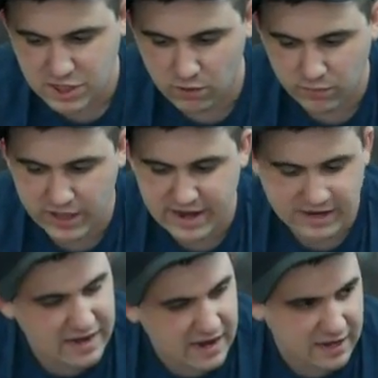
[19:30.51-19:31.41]
don't plan
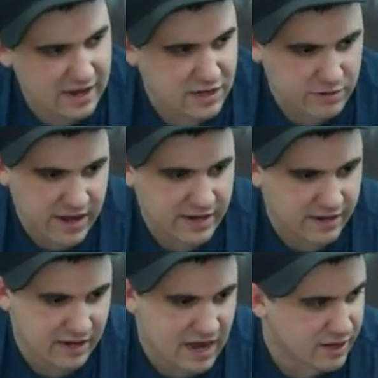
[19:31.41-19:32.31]
on getting it and you get it,
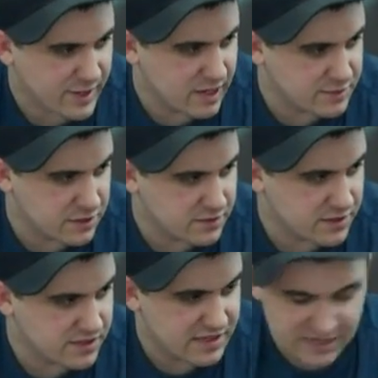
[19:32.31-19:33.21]
it kind of becomes
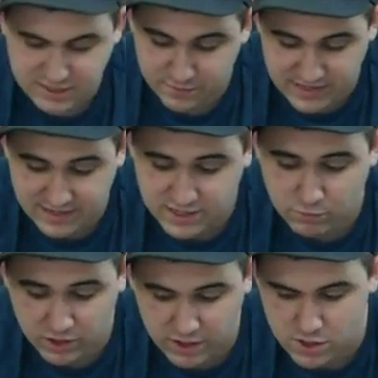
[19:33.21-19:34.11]
useless. And that's right. but that's
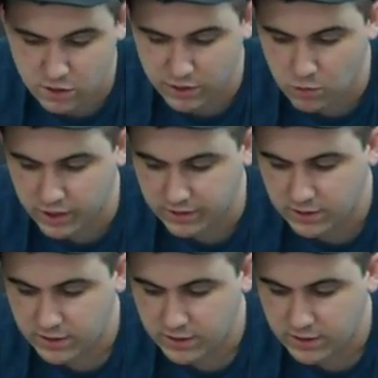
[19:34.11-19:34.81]
the, really the only one.